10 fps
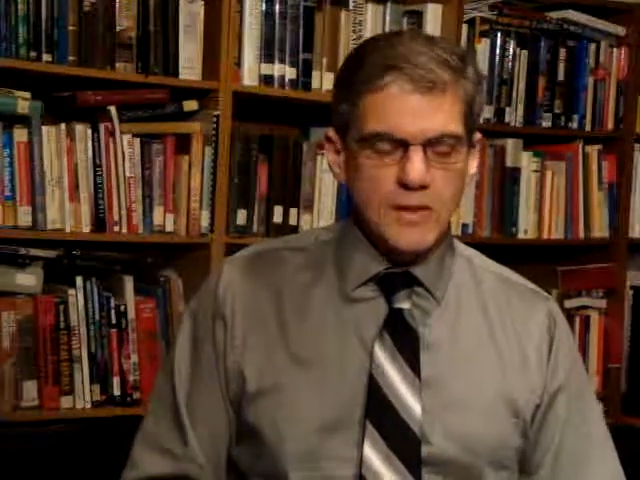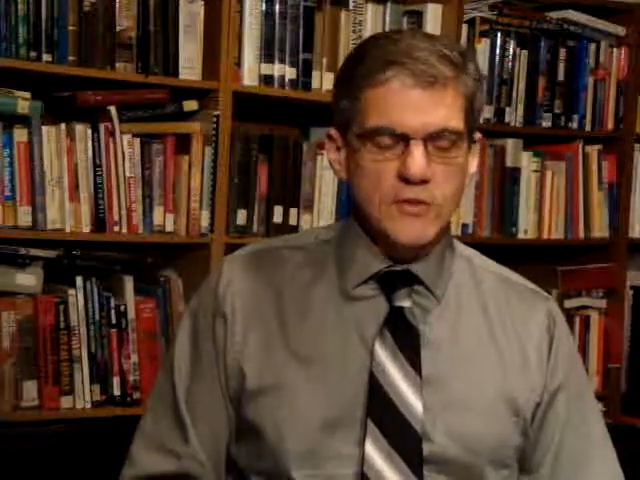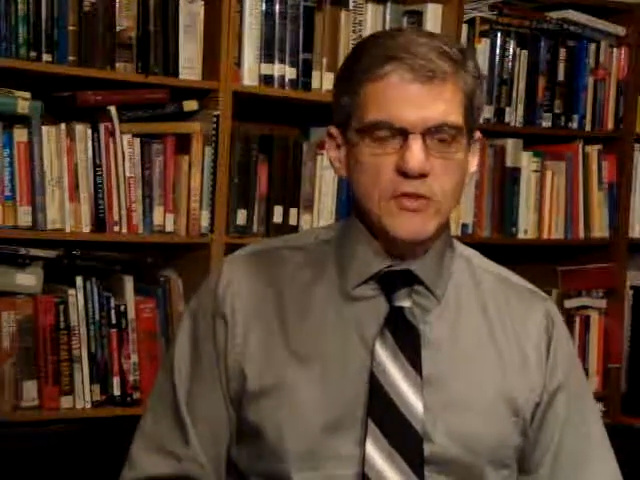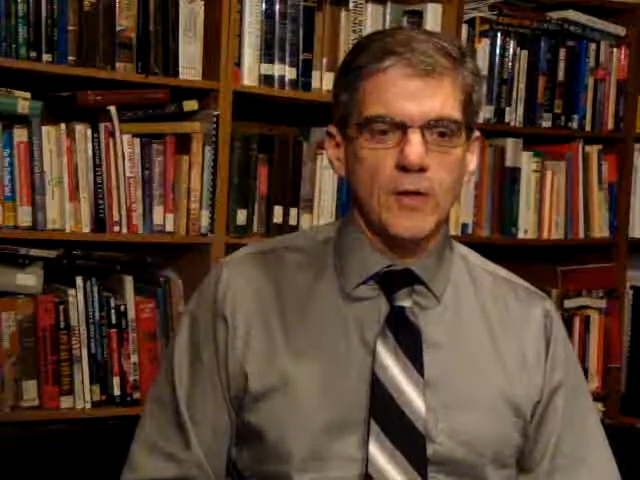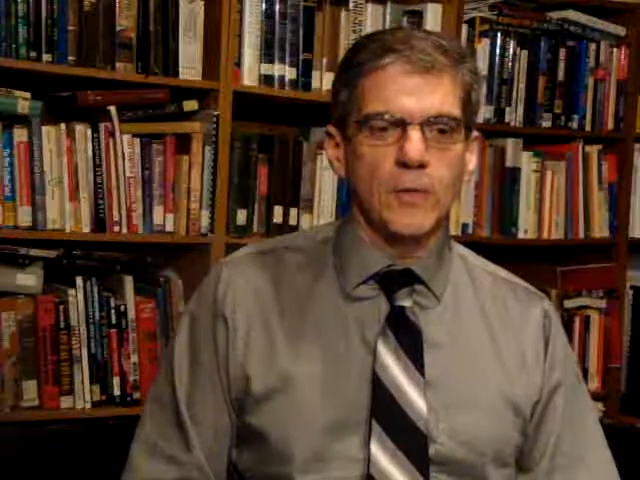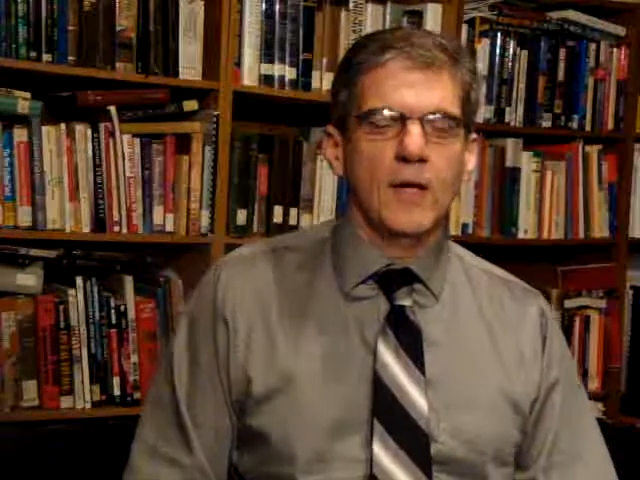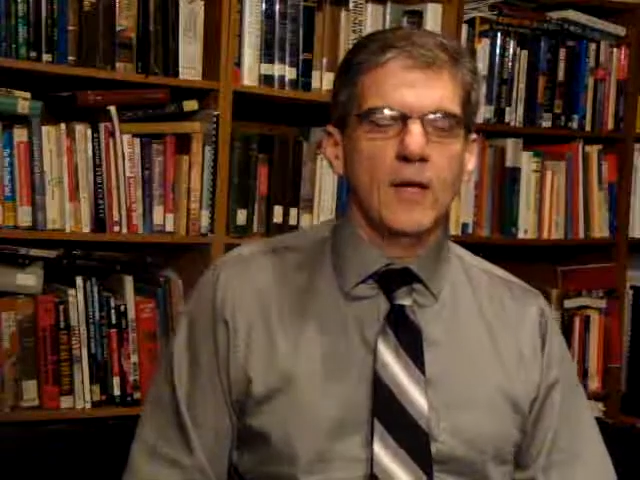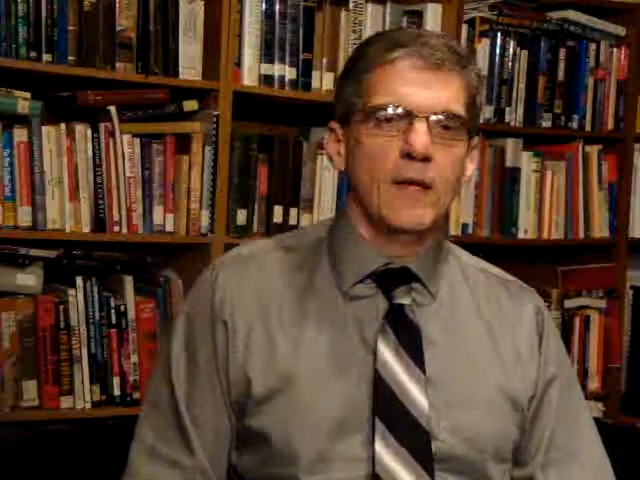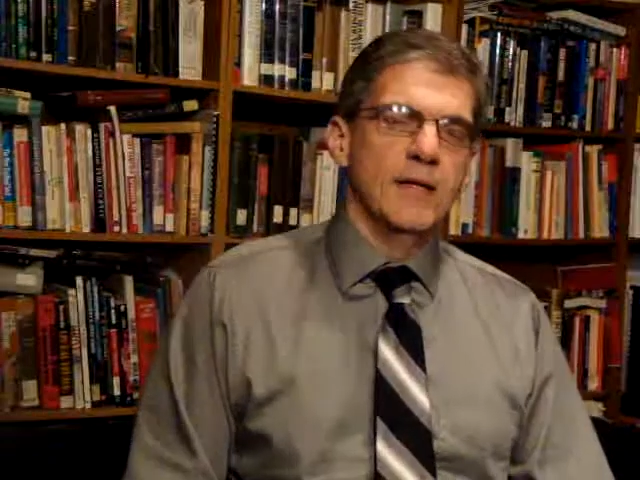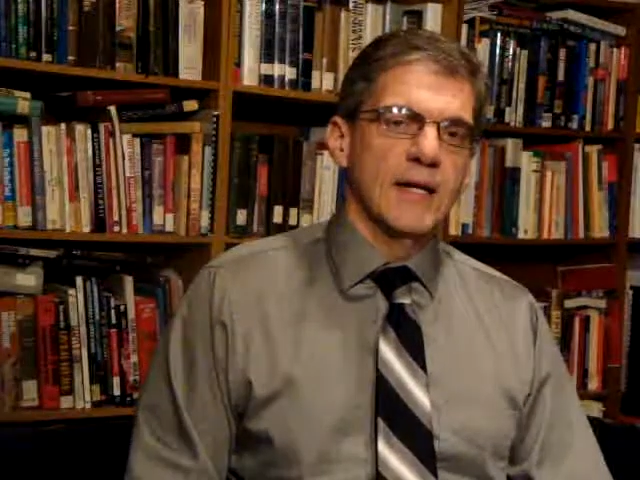So,
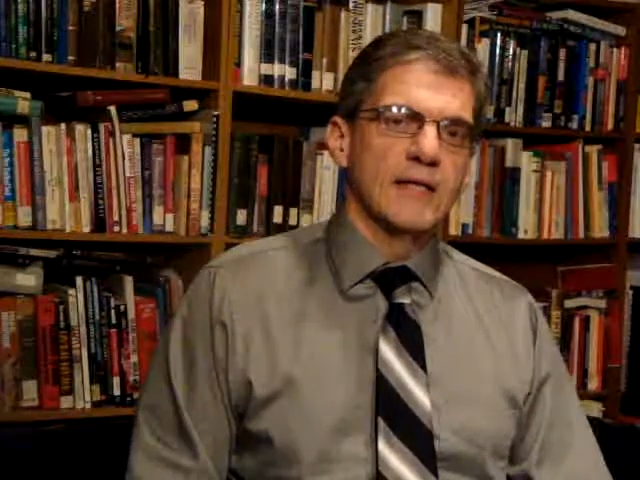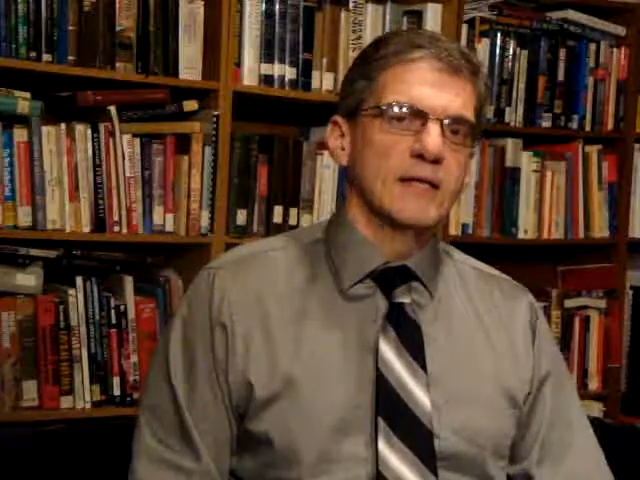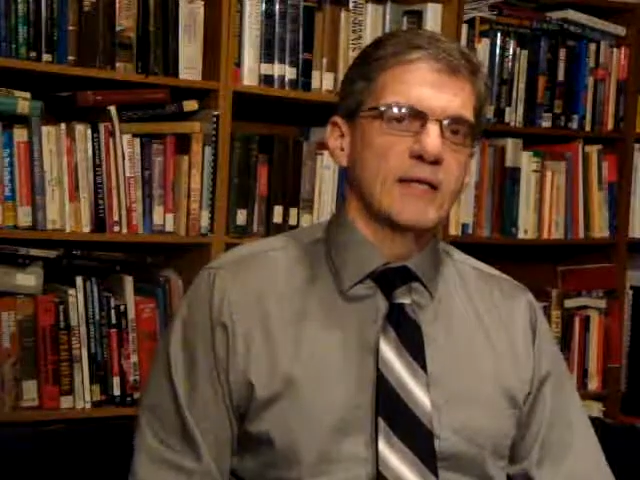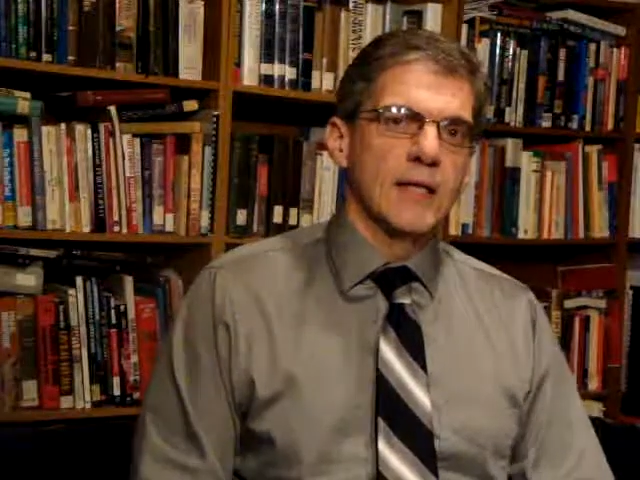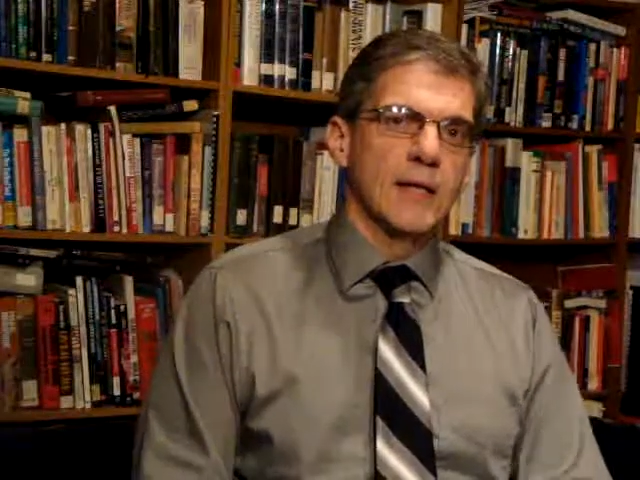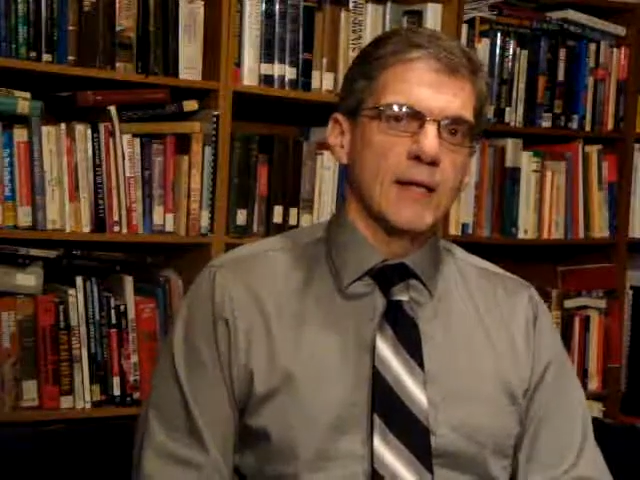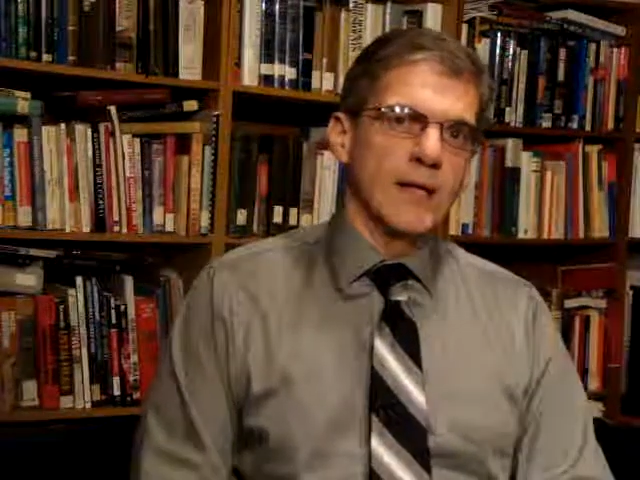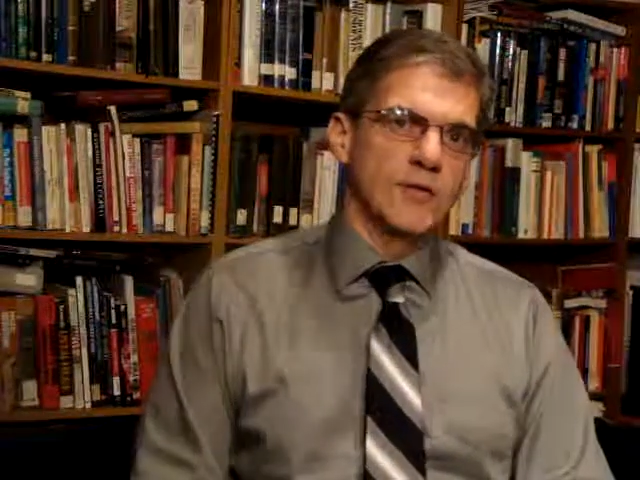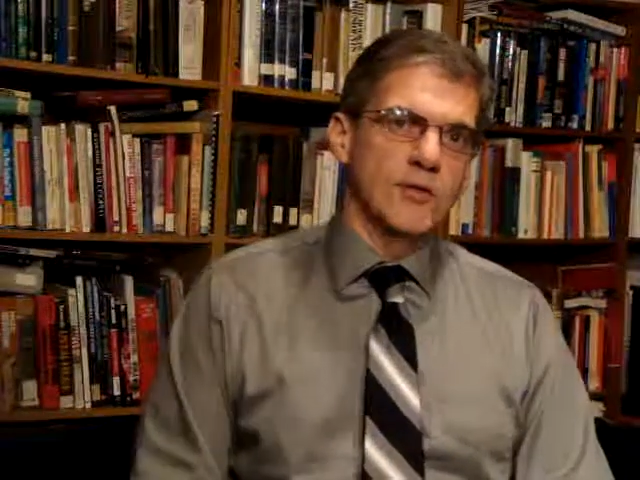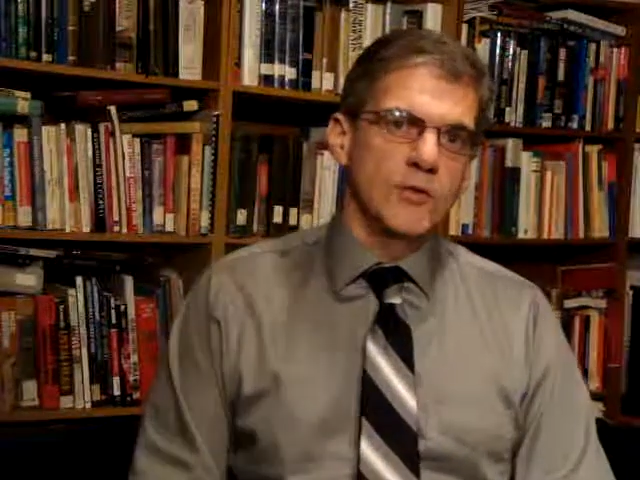the next thing I'd
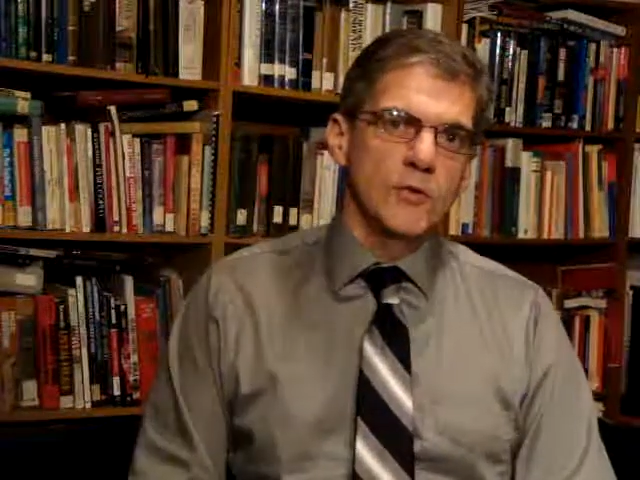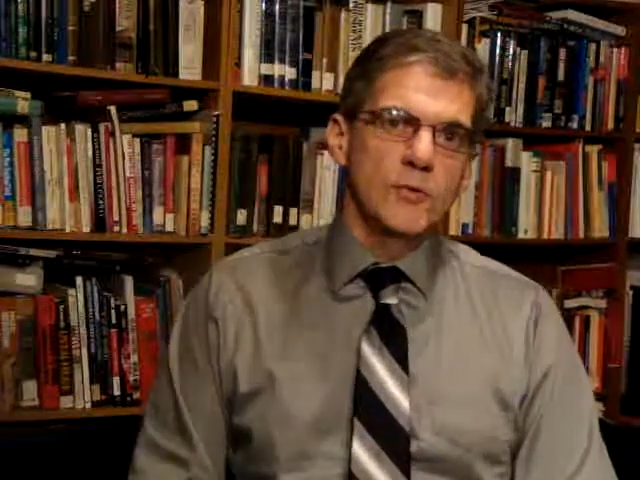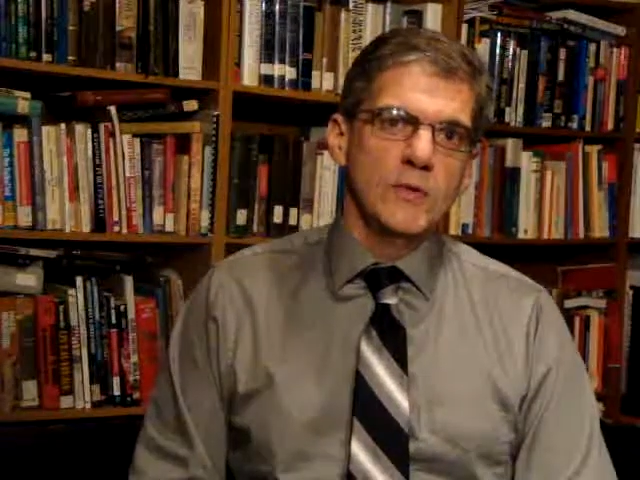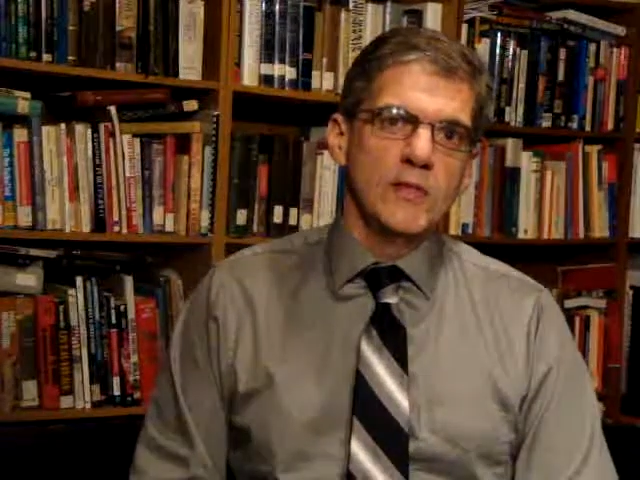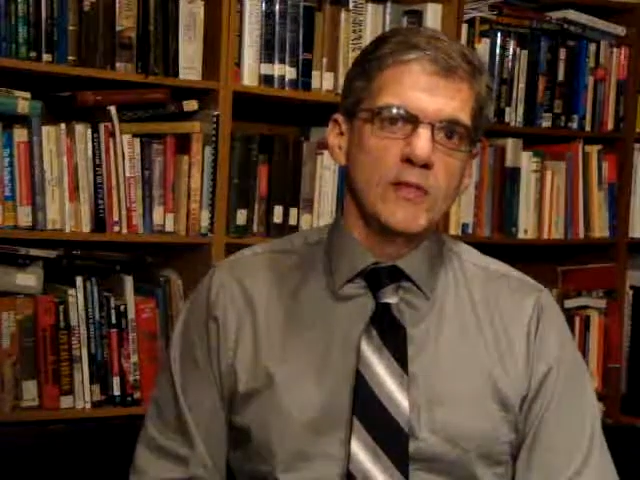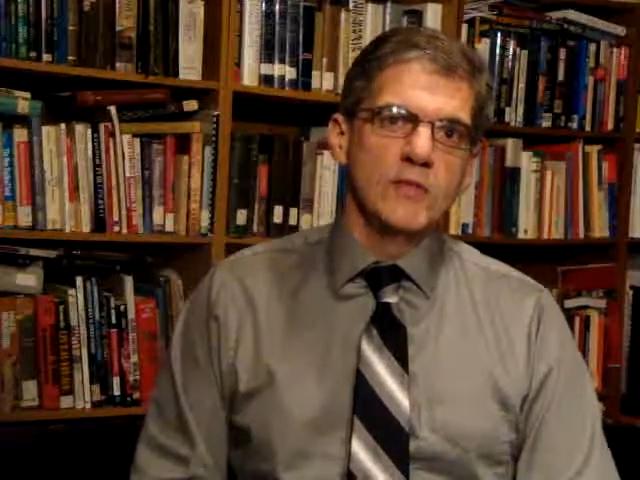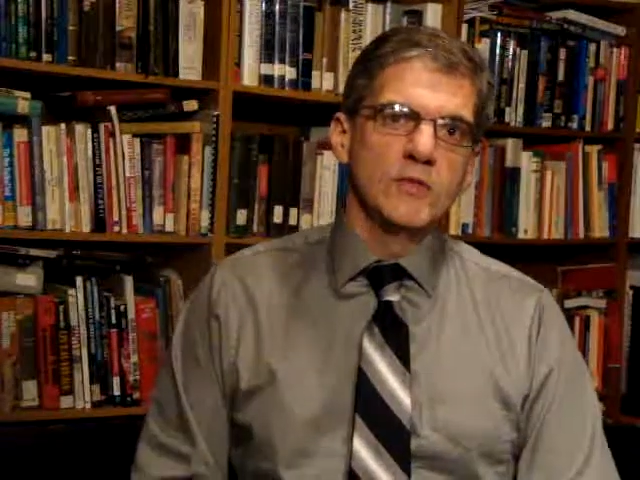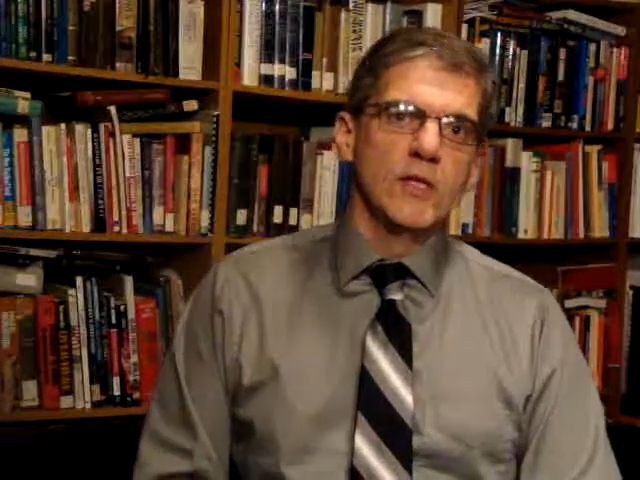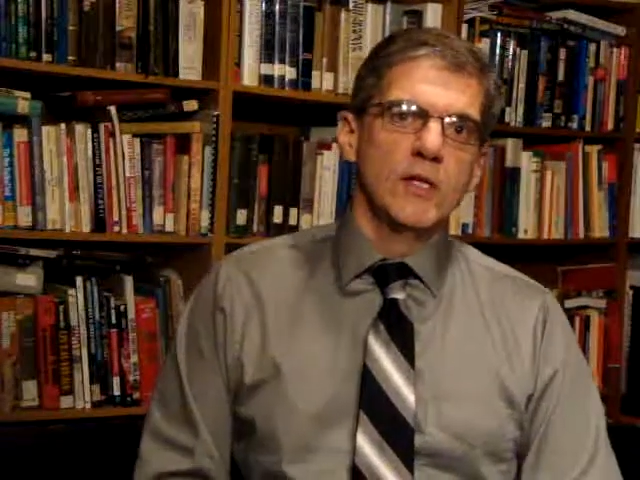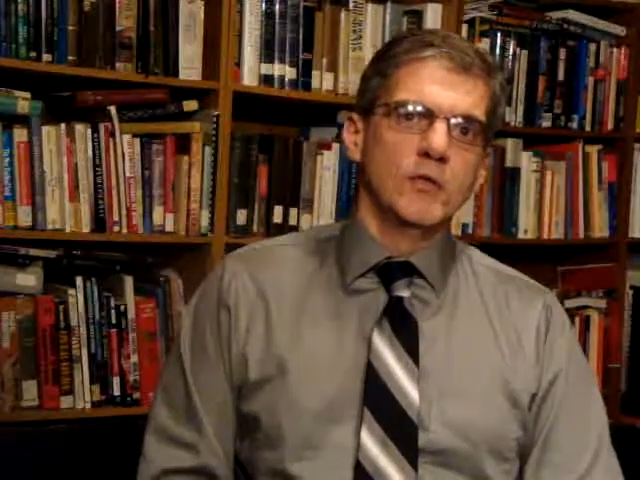like to do is